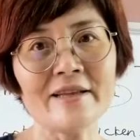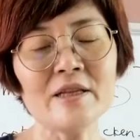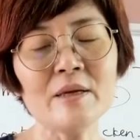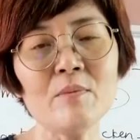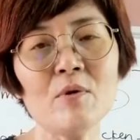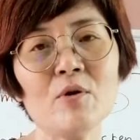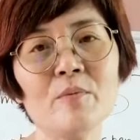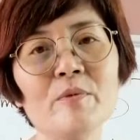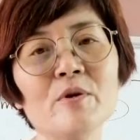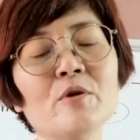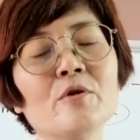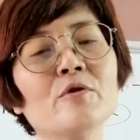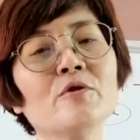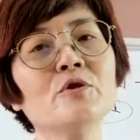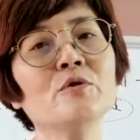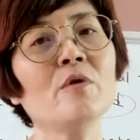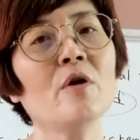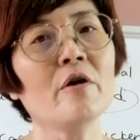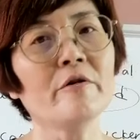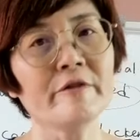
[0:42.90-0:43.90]
anymore
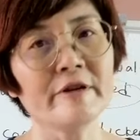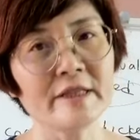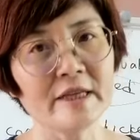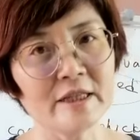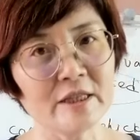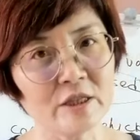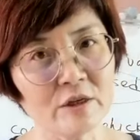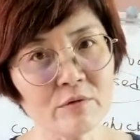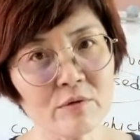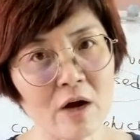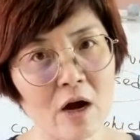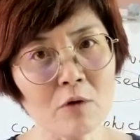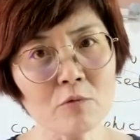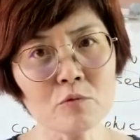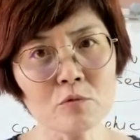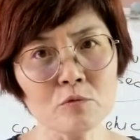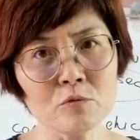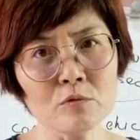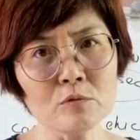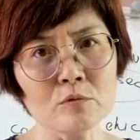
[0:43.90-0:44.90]
because you already knew how
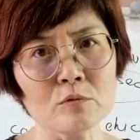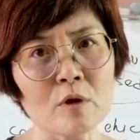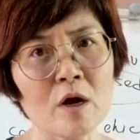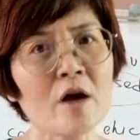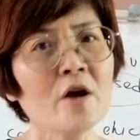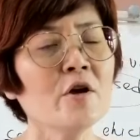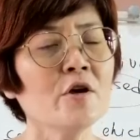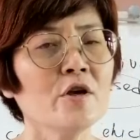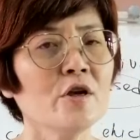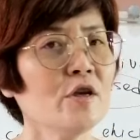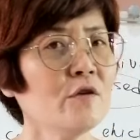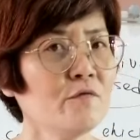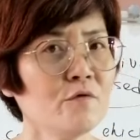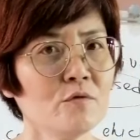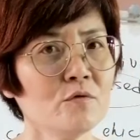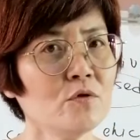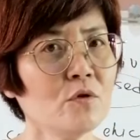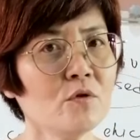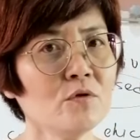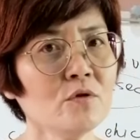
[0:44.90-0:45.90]
to do. If
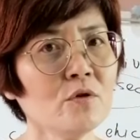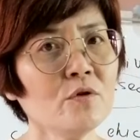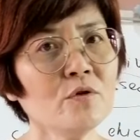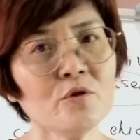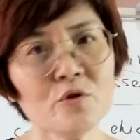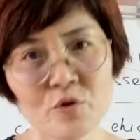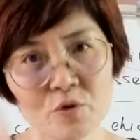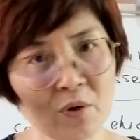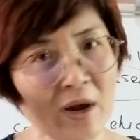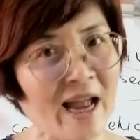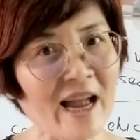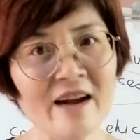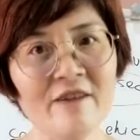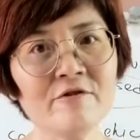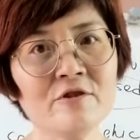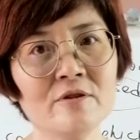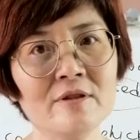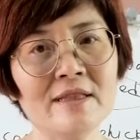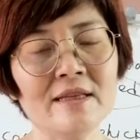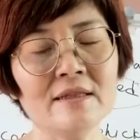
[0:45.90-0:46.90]
you don't know, you
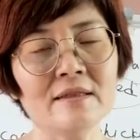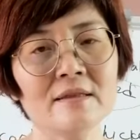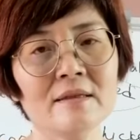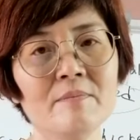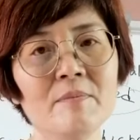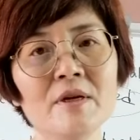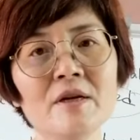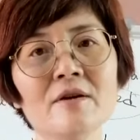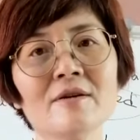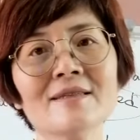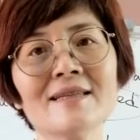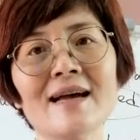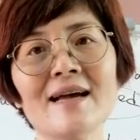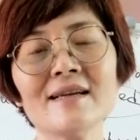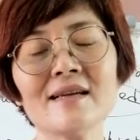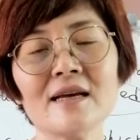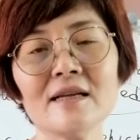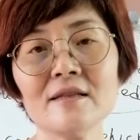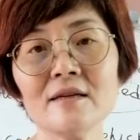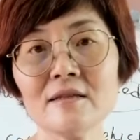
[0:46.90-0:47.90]
have to learn because
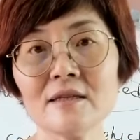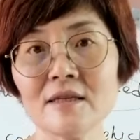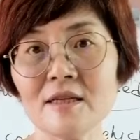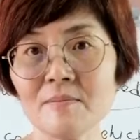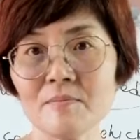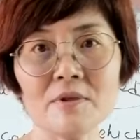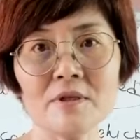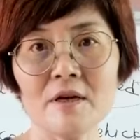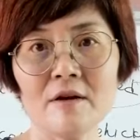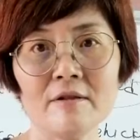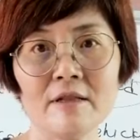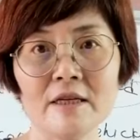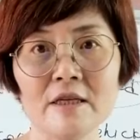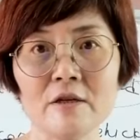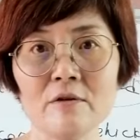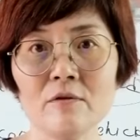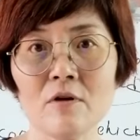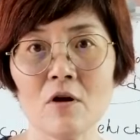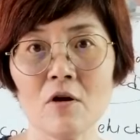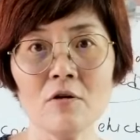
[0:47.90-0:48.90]
I cannot keep
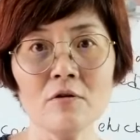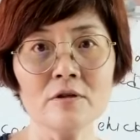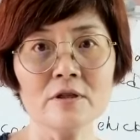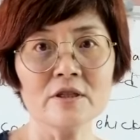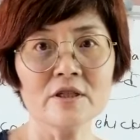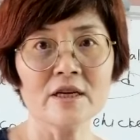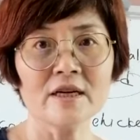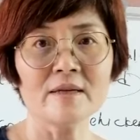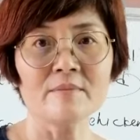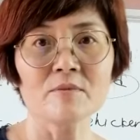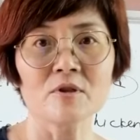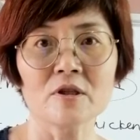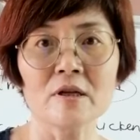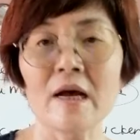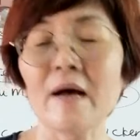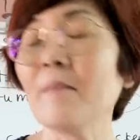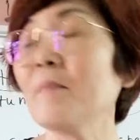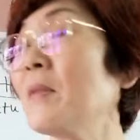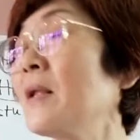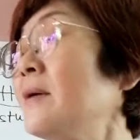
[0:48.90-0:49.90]
telling you all the
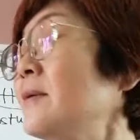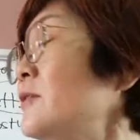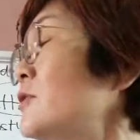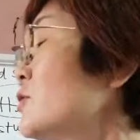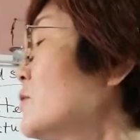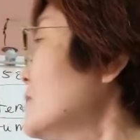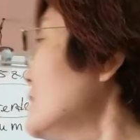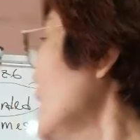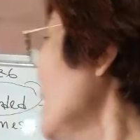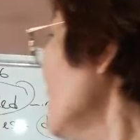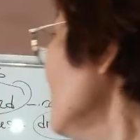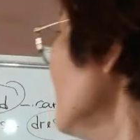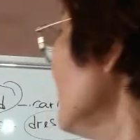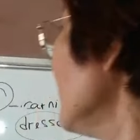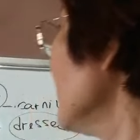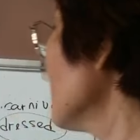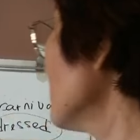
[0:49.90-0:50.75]
times. So now